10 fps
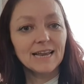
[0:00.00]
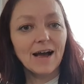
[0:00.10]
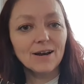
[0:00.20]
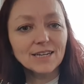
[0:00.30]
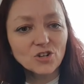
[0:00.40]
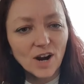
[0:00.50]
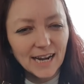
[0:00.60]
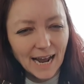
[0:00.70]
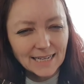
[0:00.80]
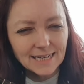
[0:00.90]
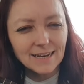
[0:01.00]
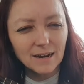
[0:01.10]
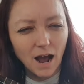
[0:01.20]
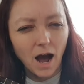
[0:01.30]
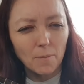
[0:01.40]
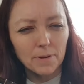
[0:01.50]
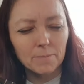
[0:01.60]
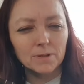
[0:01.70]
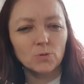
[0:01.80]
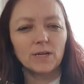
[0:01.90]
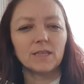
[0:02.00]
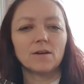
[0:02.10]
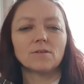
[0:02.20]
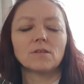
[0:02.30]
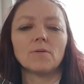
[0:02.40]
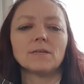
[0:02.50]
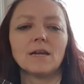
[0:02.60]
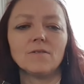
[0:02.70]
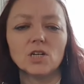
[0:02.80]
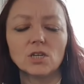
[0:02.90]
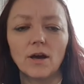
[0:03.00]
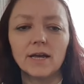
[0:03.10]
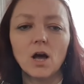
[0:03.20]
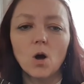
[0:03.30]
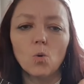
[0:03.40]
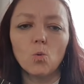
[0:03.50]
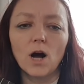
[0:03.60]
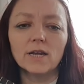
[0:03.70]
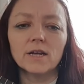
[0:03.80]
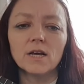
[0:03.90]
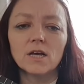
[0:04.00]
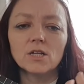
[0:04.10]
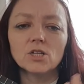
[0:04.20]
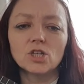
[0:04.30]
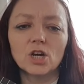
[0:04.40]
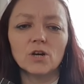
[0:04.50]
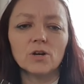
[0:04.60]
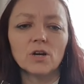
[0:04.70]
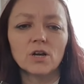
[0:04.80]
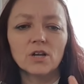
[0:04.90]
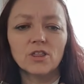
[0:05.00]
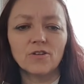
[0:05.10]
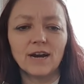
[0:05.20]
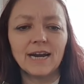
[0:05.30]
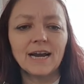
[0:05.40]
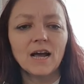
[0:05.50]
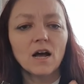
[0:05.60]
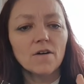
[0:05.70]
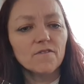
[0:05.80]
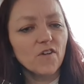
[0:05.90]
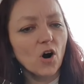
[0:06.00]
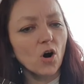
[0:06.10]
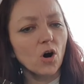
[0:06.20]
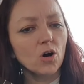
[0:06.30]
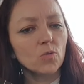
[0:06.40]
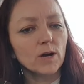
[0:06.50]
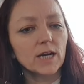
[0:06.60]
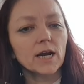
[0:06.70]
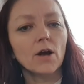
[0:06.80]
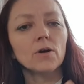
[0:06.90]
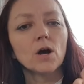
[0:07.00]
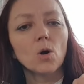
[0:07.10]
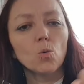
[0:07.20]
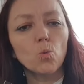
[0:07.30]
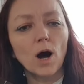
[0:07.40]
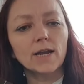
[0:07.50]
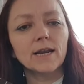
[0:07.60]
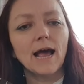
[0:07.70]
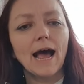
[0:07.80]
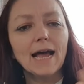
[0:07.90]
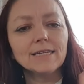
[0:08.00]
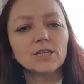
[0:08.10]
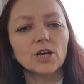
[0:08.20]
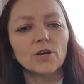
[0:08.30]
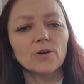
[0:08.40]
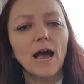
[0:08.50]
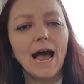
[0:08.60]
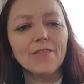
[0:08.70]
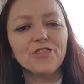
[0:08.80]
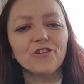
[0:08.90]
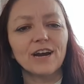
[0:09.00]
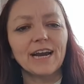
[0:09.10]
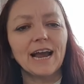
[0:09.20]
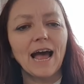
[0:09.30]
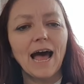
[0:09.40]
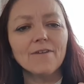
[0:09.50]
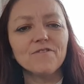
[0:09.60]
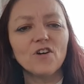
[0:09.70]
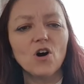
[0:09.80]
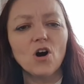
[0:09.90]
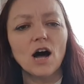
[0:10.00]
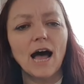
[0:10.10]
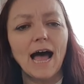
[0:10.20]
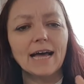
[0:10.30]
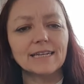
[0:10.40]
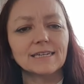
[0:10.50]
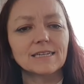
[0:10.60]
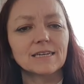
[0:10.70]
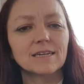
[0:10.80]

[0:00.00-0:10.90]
Now let's try and add in an up in between those. So instead of just going 1, 2, 3, 4, we're going to go 1 and 2 and 3 and 4 and.